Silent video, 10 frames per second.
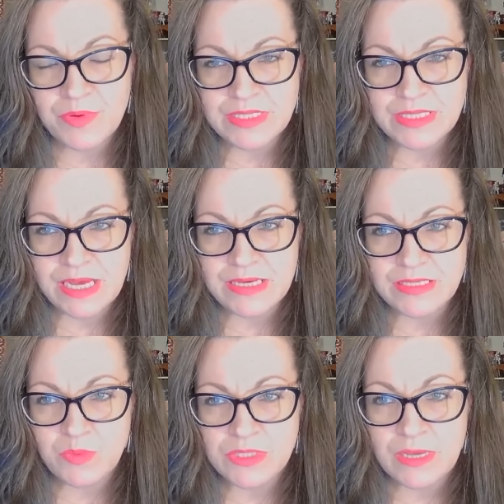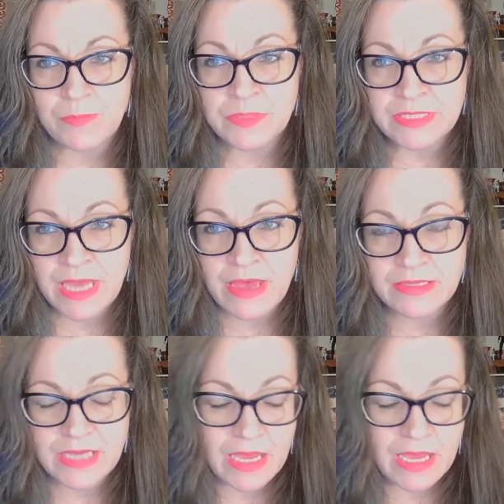Princess, was upset